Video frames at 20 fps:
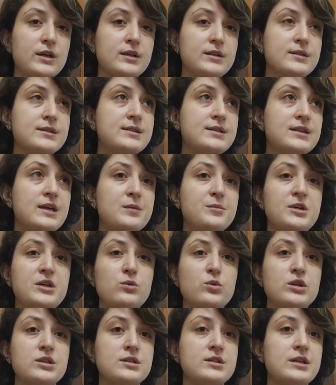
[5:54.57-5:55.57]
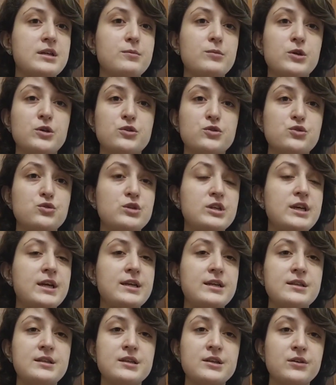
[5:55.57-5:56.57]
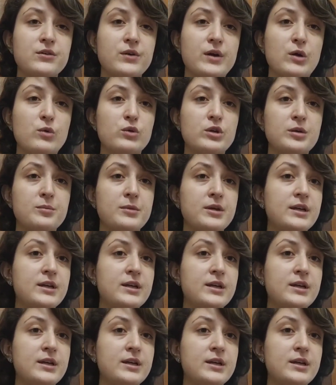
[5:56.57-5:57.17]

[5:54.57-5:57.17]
and this time he wasn't able to see anything around him,